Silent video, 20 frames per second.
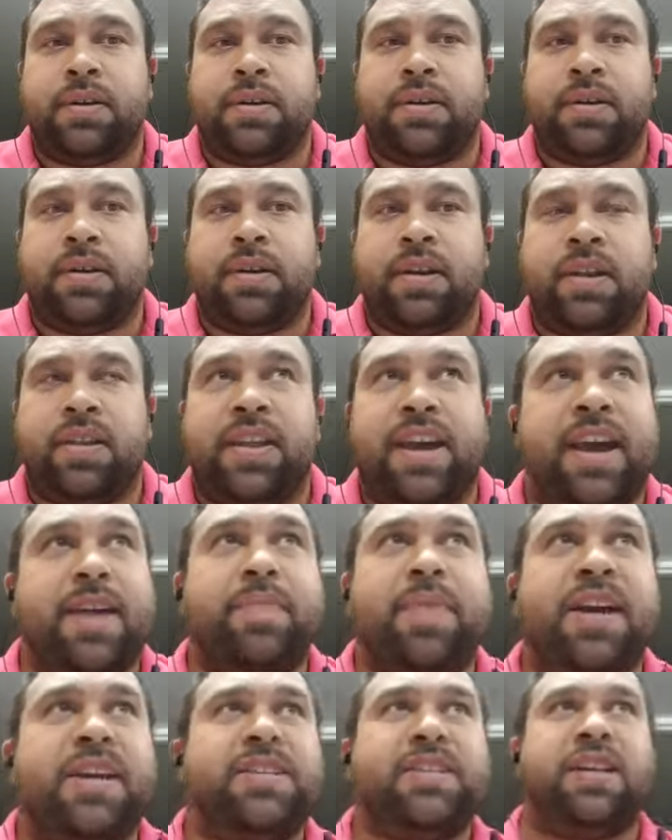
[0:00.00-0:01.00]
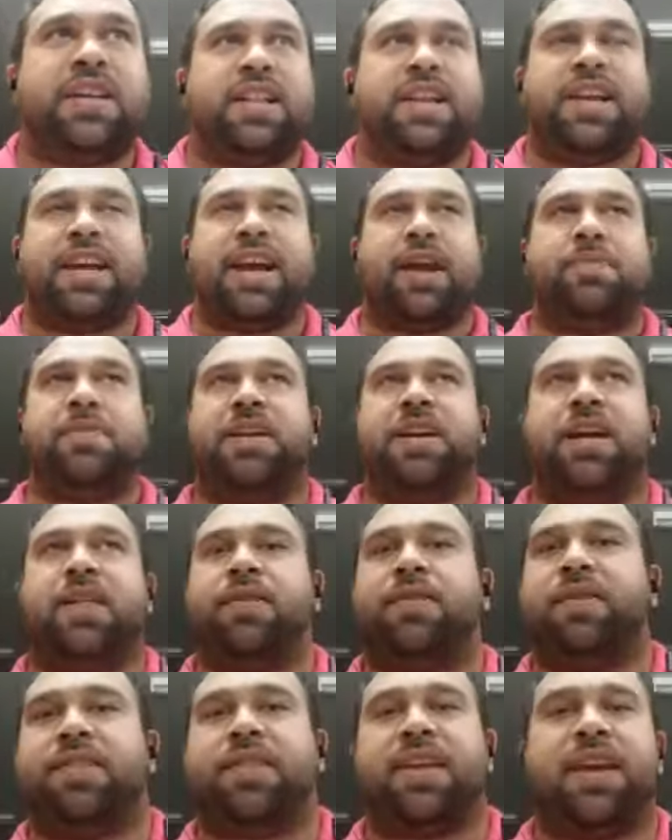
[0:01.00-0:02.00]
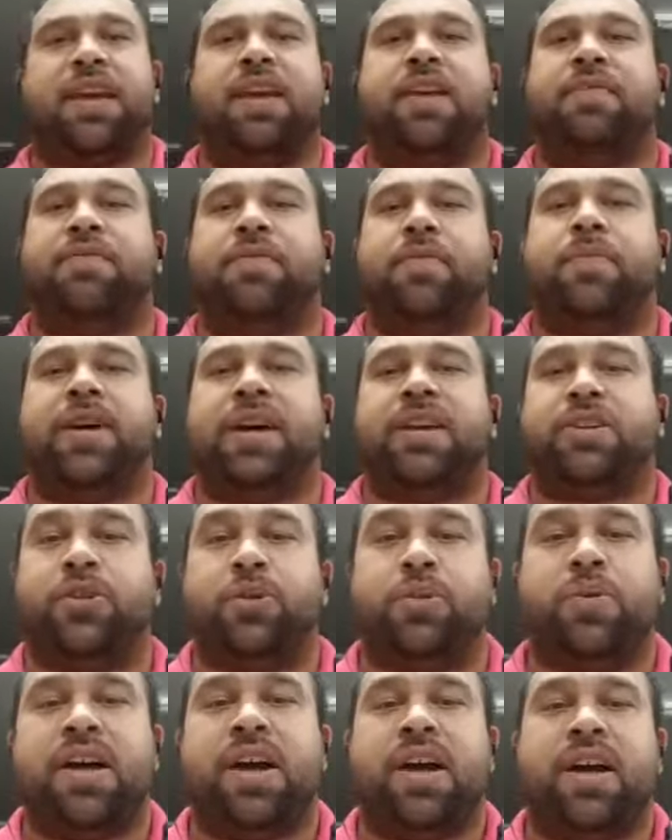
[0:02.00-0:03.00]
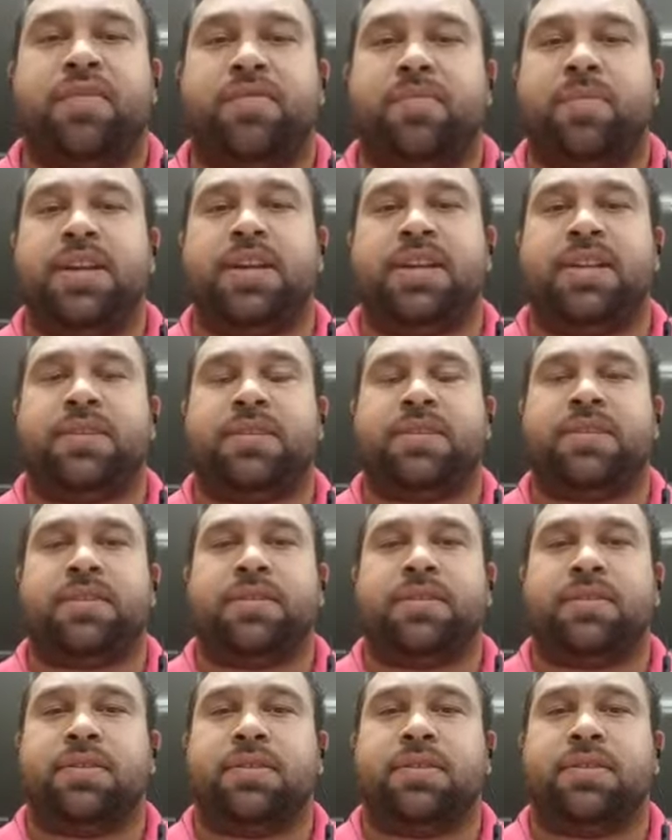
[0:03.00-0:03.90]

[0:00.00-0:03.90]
They basically came together at the end for about 2.5 minutes